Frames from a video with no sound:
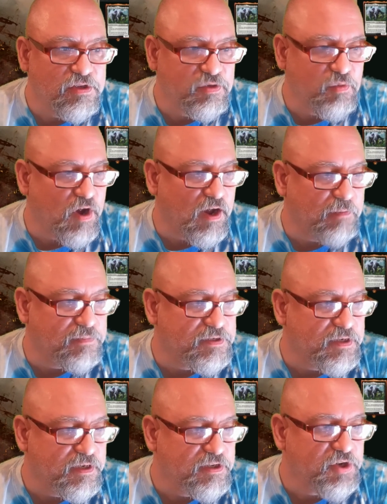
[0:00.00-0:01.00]

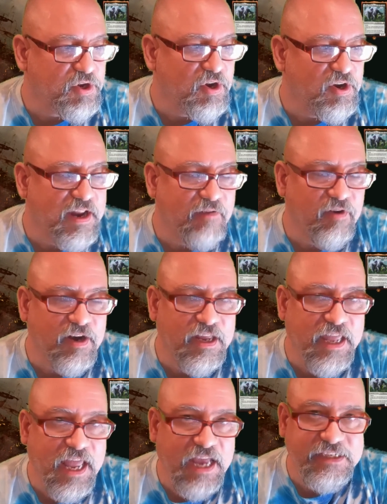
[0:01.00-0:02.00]
swamps. So you're never going
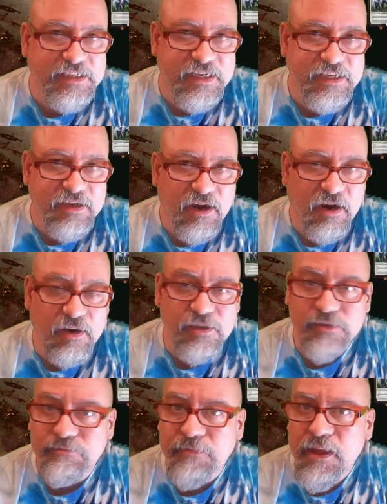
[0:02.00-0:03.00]
to cast these
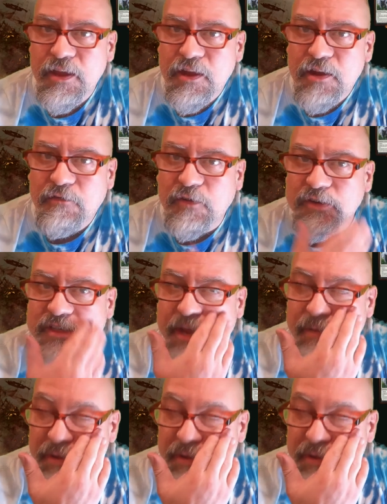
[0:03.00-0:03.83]
cards. First time